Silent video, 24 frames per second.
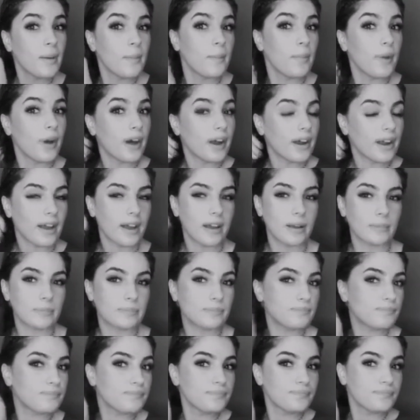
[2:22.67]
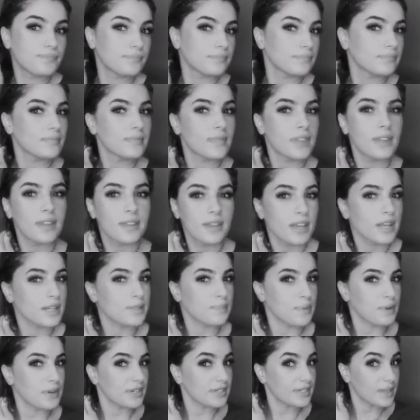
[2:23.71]
but it's
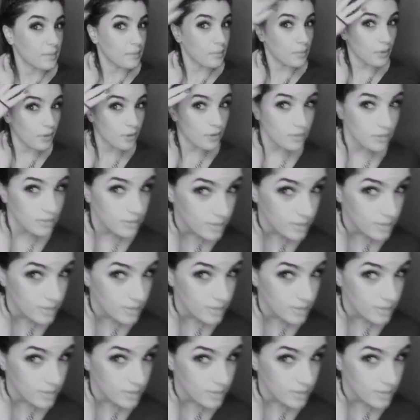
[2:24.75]
pretty simple.